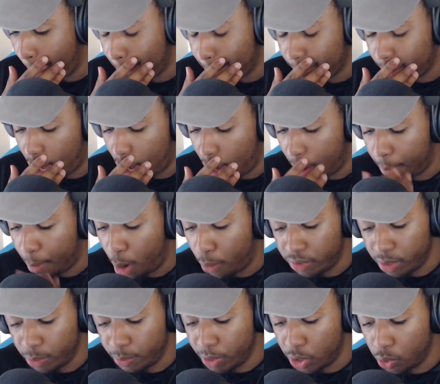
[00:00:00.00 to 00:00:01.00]

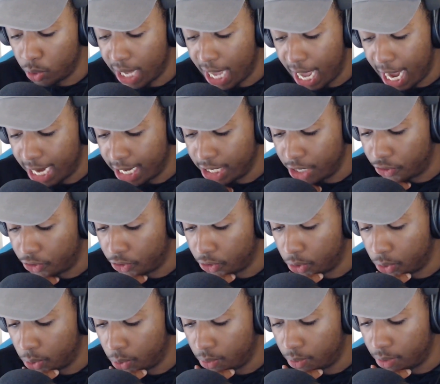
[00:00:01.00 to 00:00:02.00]
Hopefully, we do get AD
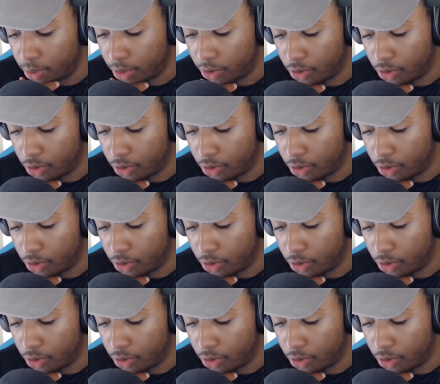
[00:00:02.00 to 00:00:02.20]
soon,